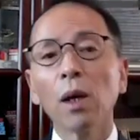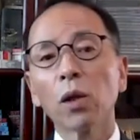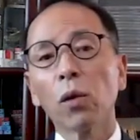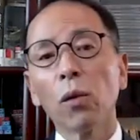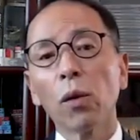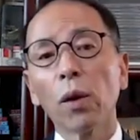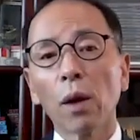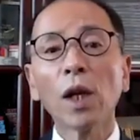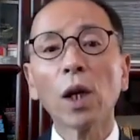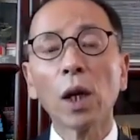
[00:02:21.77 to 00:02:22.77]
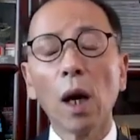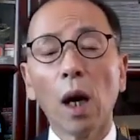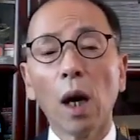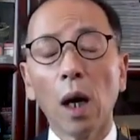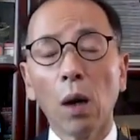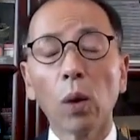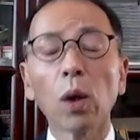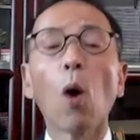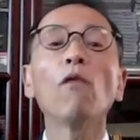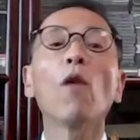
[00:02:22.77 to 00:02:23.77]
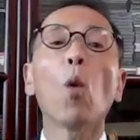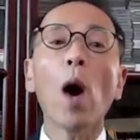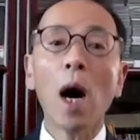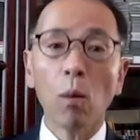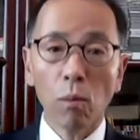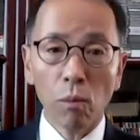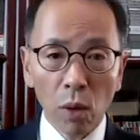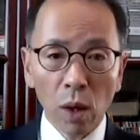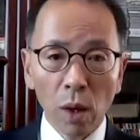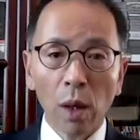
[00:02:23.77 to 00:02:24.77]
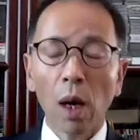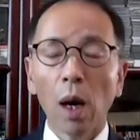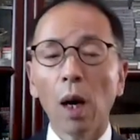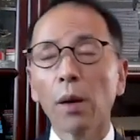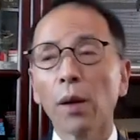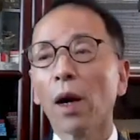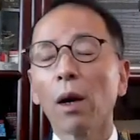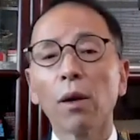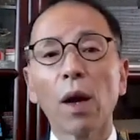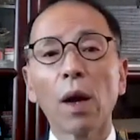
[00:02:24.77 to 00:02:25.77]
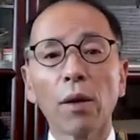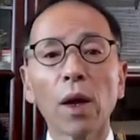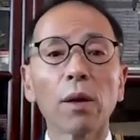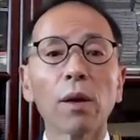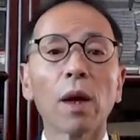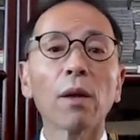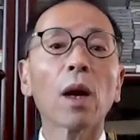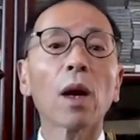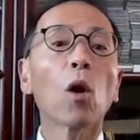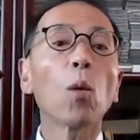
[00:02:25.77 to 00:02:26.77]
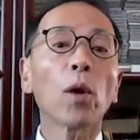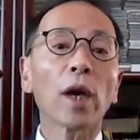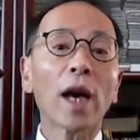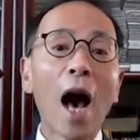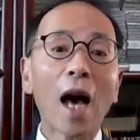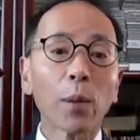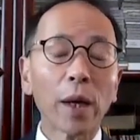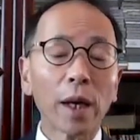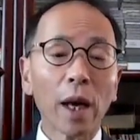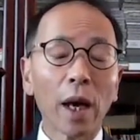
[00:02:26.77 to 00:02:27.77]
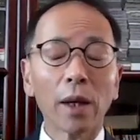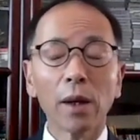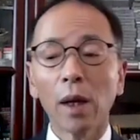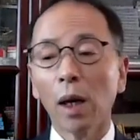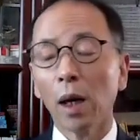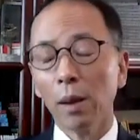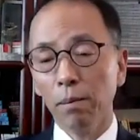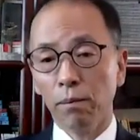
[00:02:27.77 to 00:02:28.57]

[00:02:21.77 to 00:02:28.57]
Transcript: So the quantity would overwhelm the global economy, and